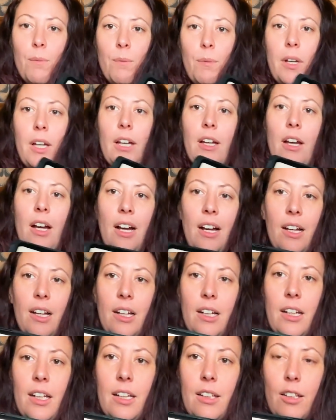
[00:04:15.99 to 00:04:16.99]
But
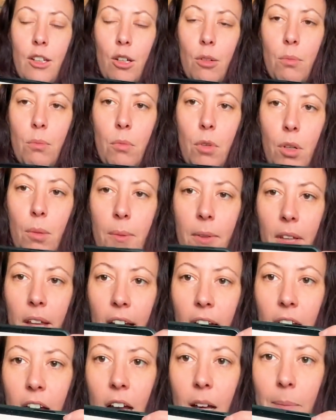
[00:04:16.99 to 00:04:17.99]
on the mobile
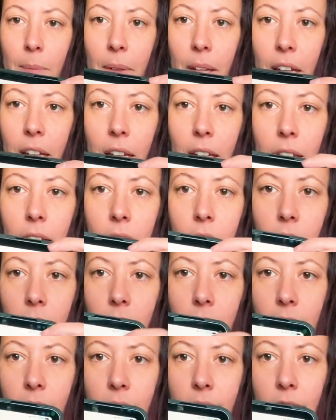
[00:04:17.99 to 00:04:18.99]
app and on
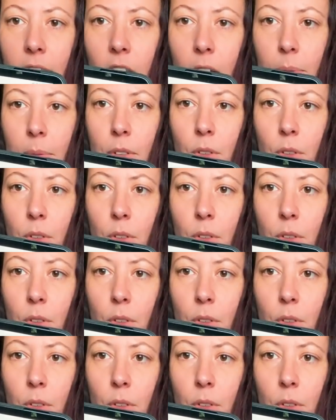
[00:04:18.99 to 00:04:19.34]
the desktop,